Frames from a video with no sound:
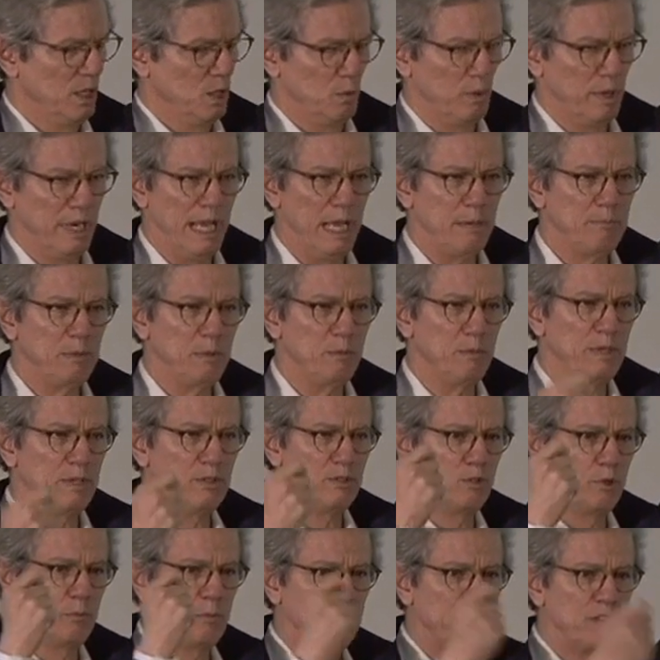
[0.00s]
What happened
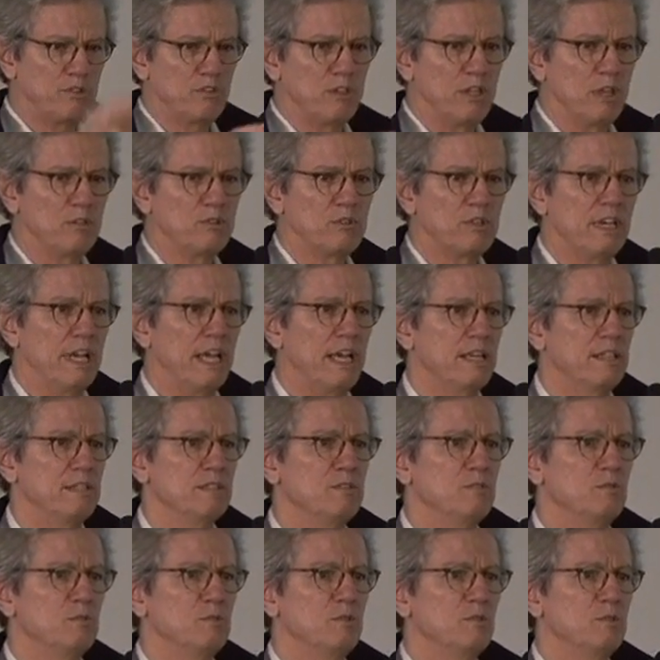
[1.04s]
when Dominique
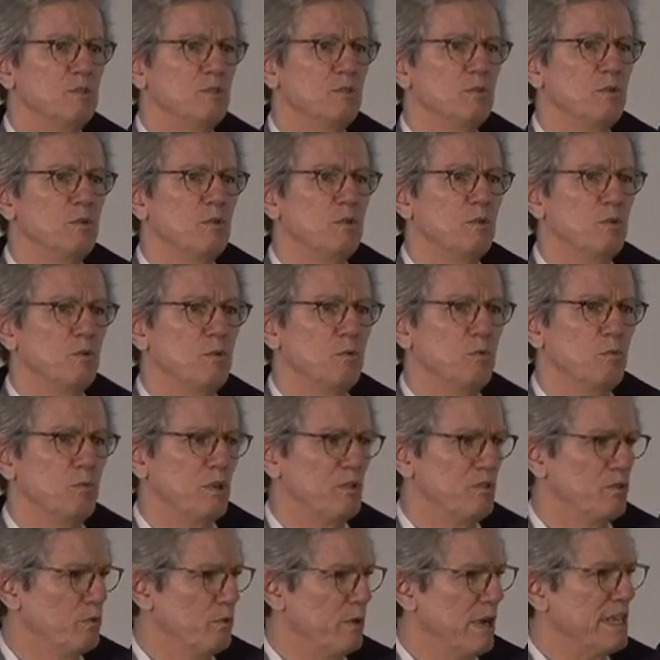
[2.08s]
Strauss-Kahn
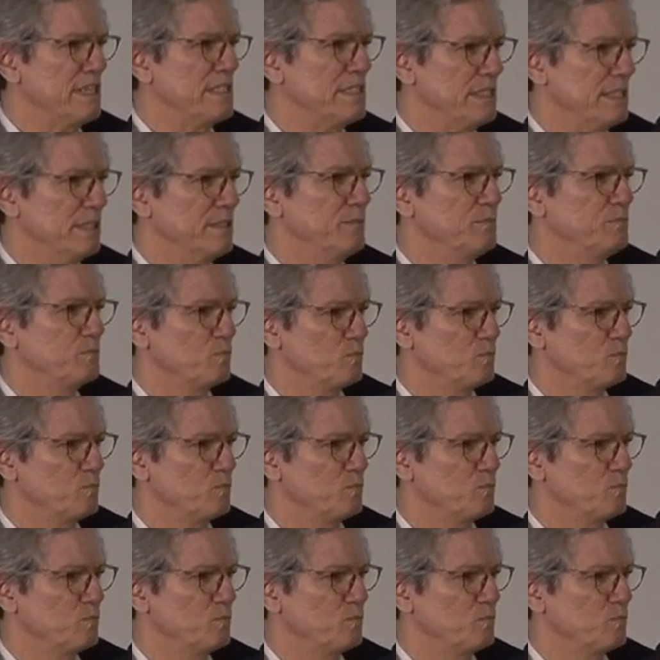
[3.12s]
was arrested?